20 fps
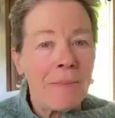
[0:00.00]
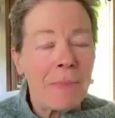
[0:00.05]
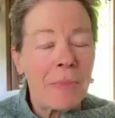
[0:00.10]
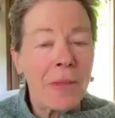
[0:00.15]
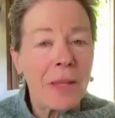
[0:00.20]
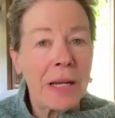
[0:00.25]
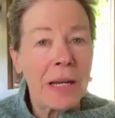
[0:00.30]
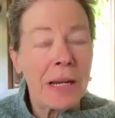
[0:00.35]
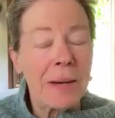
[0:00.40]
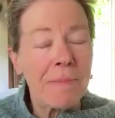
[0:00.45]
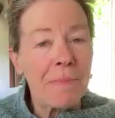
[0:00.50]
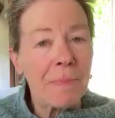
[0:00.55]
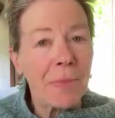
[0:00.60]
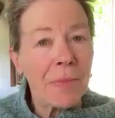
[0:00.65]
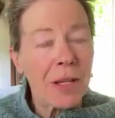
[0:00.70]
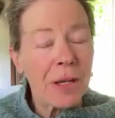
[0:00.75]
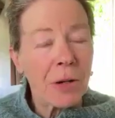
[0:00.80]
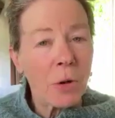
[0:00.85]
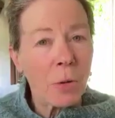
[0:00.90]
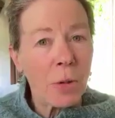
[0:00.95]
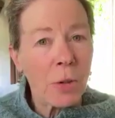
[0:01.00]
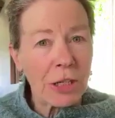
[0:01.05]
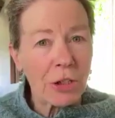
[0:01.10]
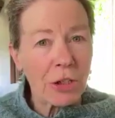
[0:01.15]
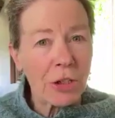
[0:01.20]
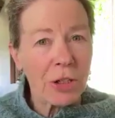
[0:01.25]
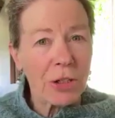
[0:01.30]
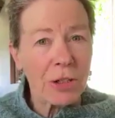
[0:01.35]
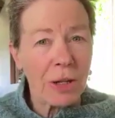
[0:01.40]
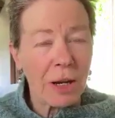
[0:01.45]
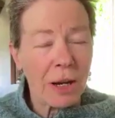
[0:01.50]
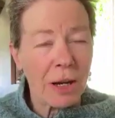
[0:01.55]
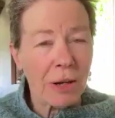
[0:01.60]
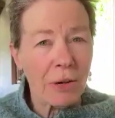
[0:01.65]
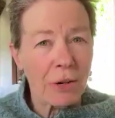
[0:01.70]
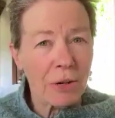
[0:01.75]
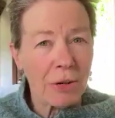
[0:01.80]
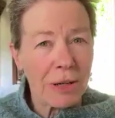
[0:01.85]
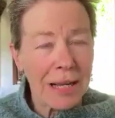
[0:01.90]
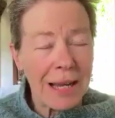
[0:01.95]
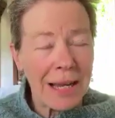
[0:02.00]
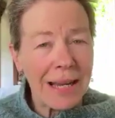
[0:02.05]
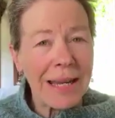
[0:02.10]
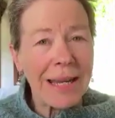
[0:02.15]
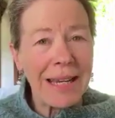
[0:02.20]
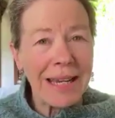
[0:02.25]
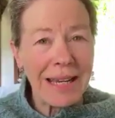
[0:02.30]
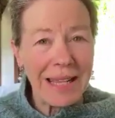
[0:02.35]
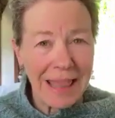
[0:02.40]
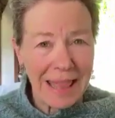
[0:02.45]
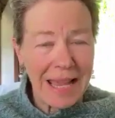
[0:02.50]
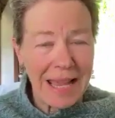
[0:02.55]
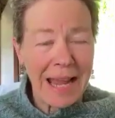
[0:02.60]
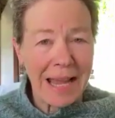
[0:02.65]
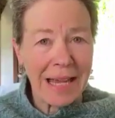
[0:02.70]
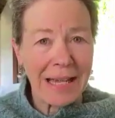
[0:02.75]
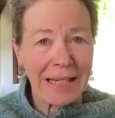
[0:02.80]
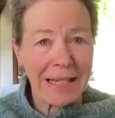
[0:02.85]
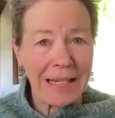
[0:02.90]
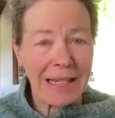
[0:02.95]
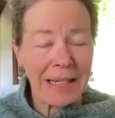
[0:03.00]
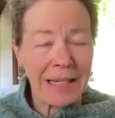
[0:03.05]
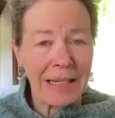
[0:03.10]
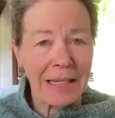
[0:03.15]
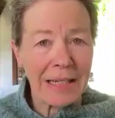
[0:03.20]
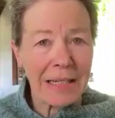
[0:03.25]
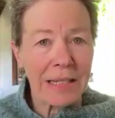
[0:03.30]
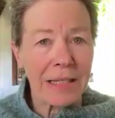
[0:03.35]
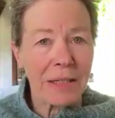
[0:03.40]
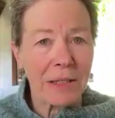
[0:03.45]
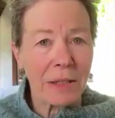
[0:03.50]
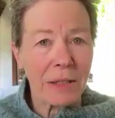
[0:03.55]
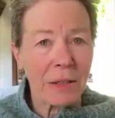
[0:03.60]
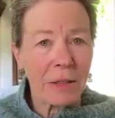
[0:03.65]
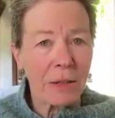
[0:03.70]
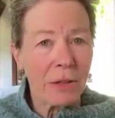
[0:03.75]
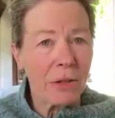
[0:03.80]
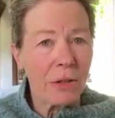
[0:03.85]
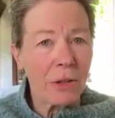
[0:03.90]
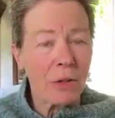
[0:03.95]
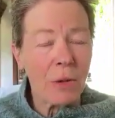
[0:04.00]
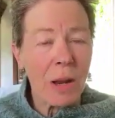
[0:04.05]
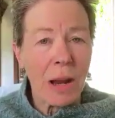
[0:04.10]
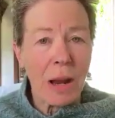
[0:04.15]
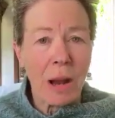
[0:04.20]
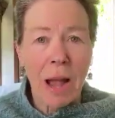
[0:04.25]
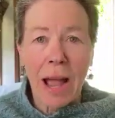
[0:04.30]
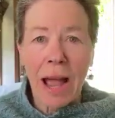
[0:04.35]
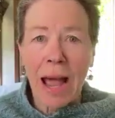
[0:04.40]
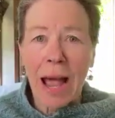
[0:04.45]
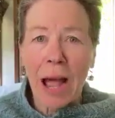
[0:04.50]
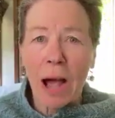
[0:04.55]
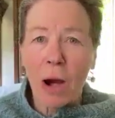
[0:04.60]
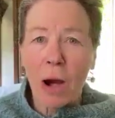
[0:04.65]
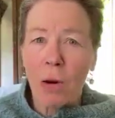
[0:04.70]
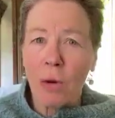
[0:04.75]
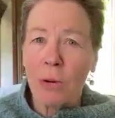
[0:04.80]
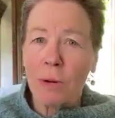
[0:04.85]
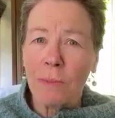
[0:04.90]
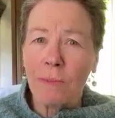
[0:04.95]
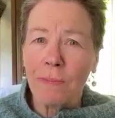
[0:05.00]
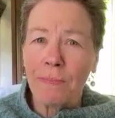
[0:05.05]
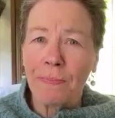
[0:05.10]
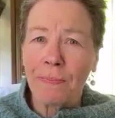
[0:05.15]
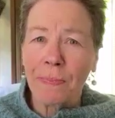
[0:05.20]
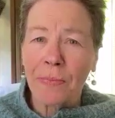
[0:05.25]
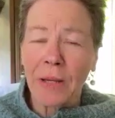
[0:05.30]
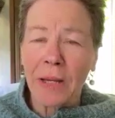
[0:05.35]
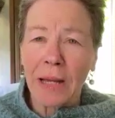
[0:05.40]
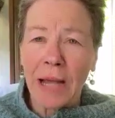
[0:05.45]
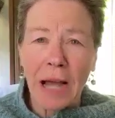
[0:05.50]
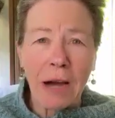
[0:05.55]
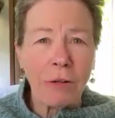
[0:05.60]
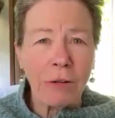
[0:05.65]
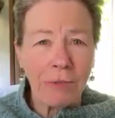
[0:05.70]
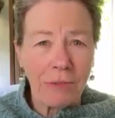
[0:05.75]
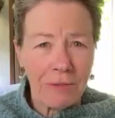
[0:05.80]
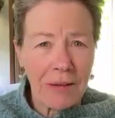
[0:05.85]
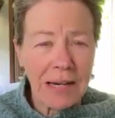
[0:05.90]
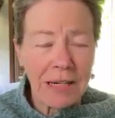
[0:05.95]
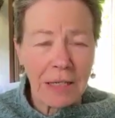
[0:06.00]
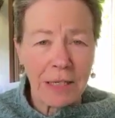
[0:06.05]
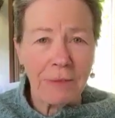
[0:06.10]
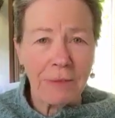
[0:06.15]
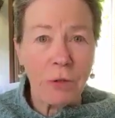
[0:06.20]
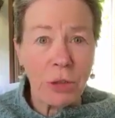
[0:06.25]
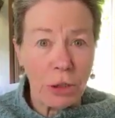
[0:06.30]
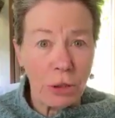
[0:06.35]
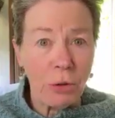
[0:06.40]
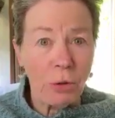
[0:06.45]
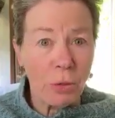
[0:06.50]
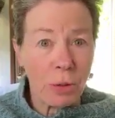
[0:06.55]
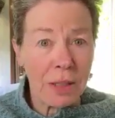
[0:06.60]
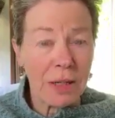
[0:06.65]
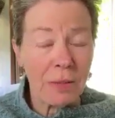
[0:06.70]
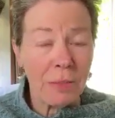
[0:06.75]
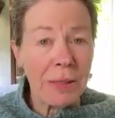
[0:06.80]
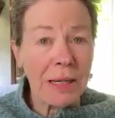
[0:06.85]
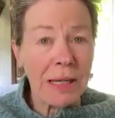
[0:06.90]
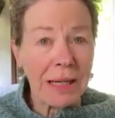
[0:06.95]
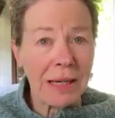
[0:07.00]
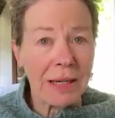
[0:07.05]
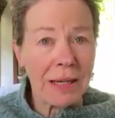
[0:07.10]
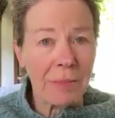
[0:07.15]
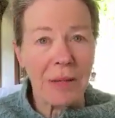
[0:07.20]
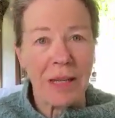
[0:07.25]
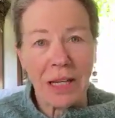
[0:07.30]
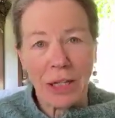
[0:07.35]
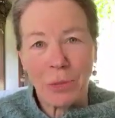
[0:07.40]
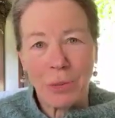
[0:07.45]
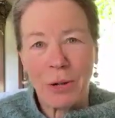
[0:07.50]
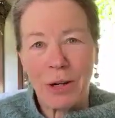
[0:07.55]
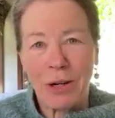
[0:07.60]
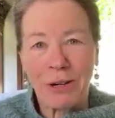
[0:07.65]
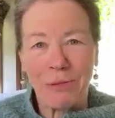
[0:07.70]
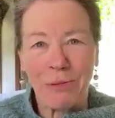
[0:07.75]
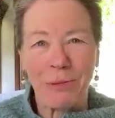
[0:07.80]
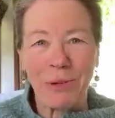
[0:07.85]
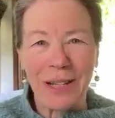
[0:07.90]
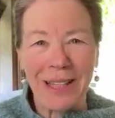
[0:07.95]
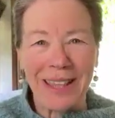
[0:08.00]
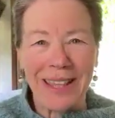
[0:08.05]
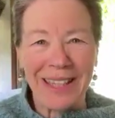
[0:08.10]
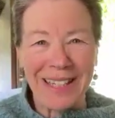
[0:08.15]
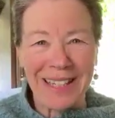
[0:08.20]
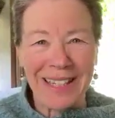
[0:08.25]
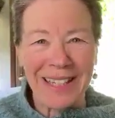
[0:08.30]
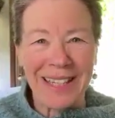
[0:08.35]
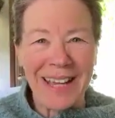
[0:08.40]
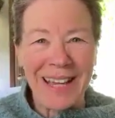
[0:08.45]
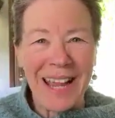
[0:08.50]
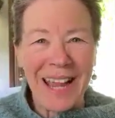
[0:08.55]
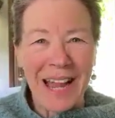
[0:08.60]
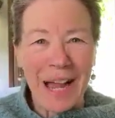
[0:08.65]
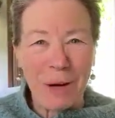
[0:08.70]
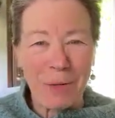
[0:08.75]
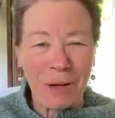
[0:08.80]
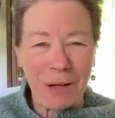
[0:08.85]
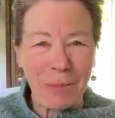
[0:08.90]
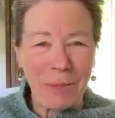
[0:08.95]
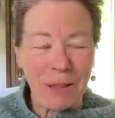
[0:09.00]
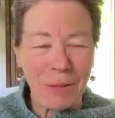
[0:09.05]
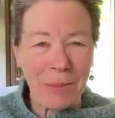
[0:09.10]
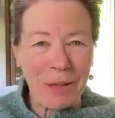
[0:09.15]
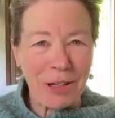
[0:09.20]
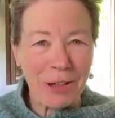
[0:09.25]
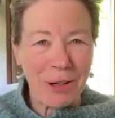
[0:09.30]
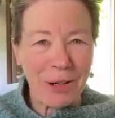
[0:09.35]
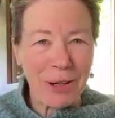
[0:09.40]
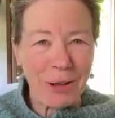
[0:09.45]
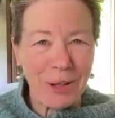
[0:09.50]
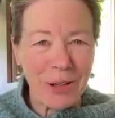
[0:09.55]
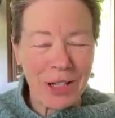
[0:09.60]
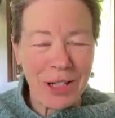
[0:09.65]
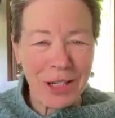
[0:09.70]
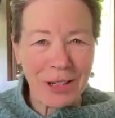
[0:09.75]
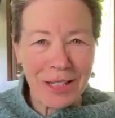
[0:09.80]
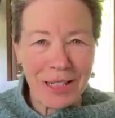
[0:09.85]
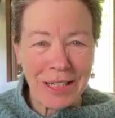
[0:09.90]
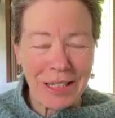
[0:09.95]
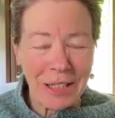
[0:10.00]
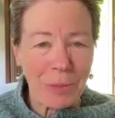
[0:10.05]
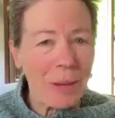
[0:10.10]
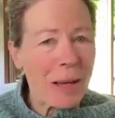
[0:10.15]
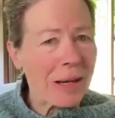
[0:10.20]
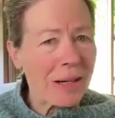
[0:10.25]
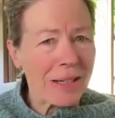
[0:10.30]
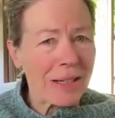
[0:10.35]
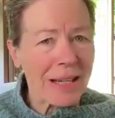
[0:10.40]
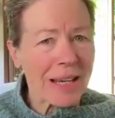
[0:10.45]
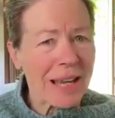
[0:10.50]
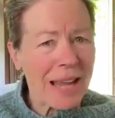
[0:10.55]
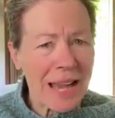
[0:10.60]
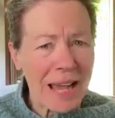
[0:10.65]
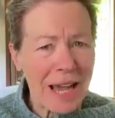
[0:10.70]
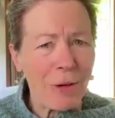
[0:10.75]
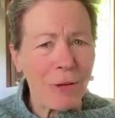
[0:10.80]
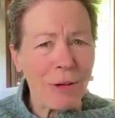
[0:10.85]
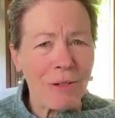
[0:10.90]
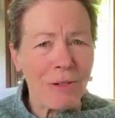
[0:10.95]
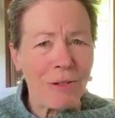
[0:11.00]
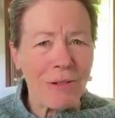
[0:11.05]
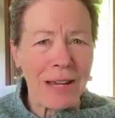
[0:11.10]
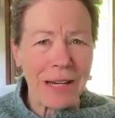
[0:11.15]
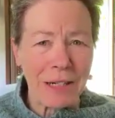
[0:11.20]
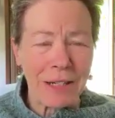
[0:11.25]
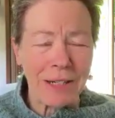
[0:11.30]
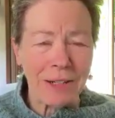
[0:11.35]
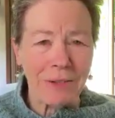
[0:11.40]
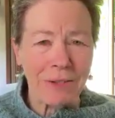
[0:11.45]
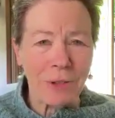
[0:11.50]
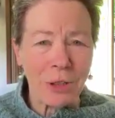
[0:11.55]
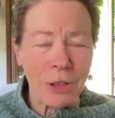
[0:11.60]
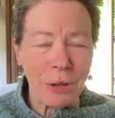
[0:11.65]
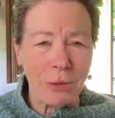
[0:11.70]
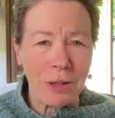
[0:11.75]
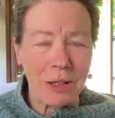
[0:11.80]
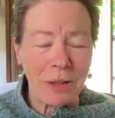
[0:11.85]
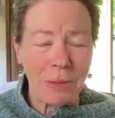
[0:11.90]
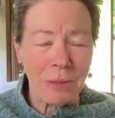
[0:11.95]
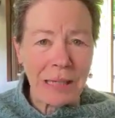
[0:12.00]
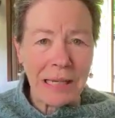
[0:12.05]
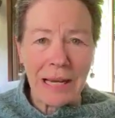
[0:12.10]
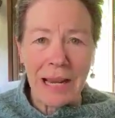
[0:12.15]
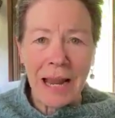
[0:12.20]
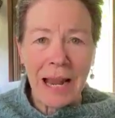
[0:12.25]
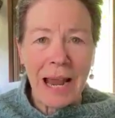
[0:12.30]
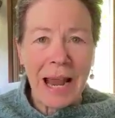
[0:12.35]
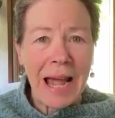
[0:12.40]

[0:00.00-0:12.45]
The question underlying that is, how effective do you want to be? I mean, that's part of what this I Want to Be a Better Coach series is about, is like, how effective do you want to be?